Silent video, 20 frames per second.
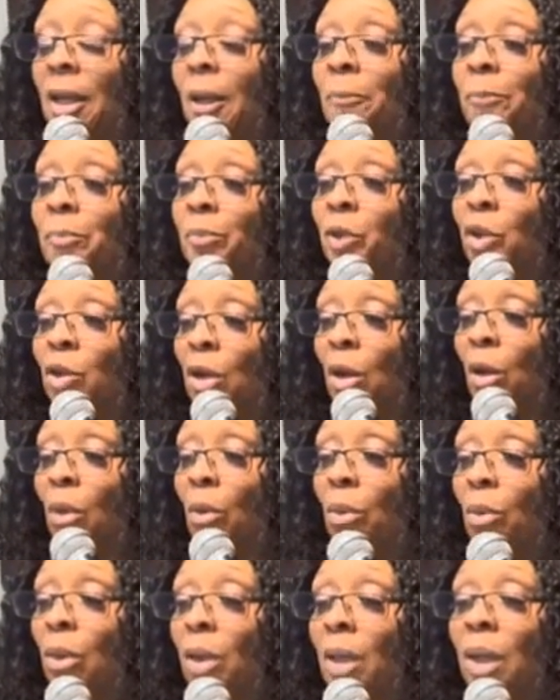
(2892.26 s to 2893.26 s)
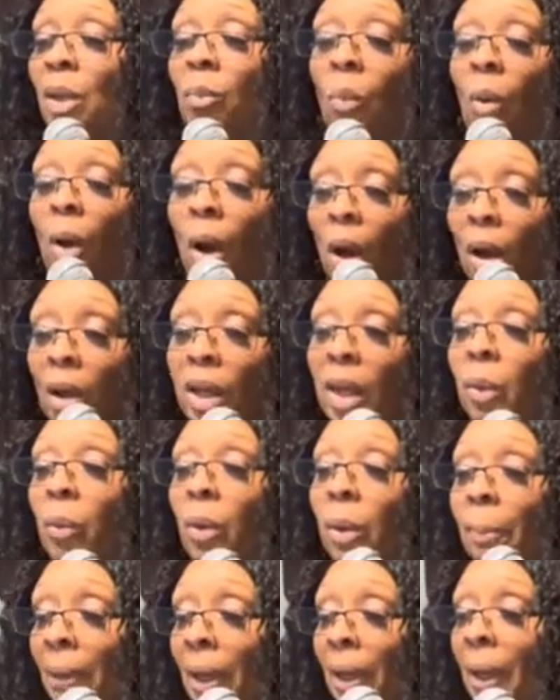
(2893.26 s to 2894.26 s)
you know, in walking
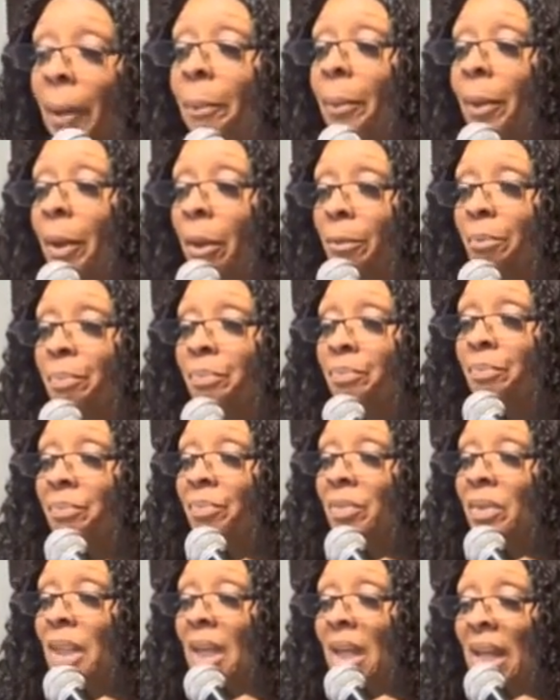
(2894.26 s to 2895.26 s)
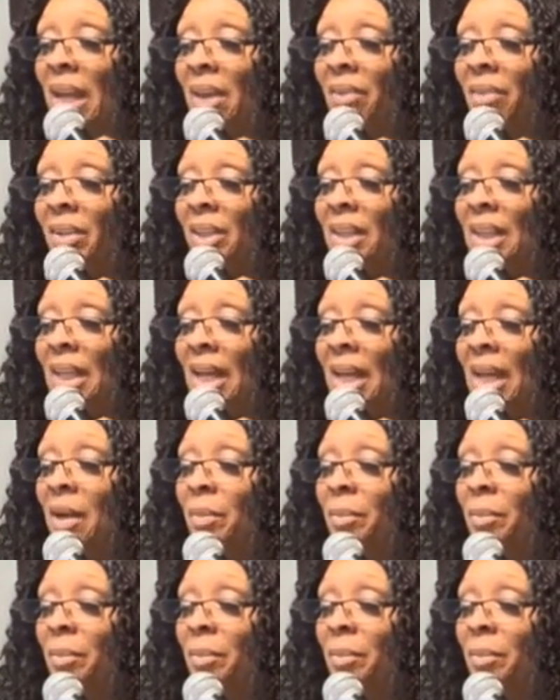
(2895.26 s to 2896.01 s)
with people and everything.